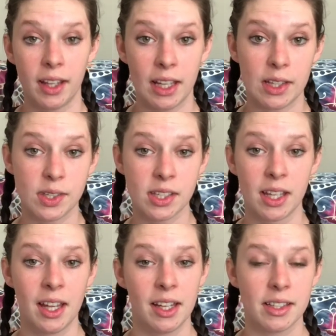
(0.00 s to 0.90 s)
It's
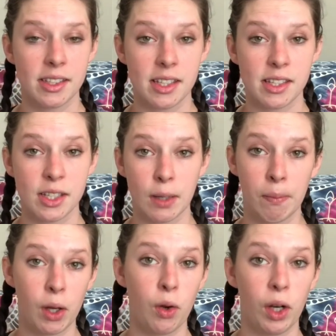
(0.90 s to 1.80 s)
sister
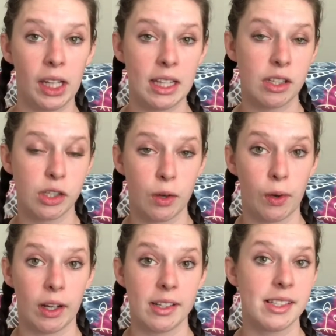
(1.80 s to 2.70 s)
bone is your